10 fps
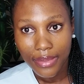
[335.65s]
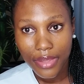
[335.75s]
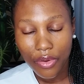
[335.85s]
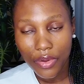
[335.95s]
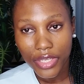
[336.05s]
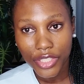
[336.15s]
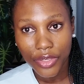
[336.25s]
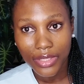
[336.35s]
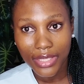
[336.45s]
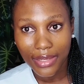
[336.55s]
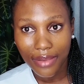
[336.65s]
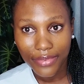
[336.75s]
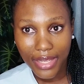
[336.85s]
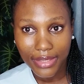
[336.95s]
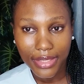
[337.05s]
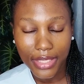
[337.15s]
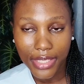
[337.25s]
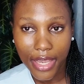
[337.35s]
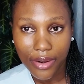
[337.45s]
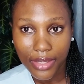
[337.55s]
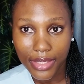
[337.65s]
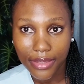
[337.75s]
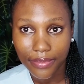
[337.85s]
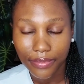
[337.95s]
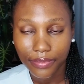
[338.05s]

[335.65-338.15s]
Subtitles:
the conditions that I've just detailed.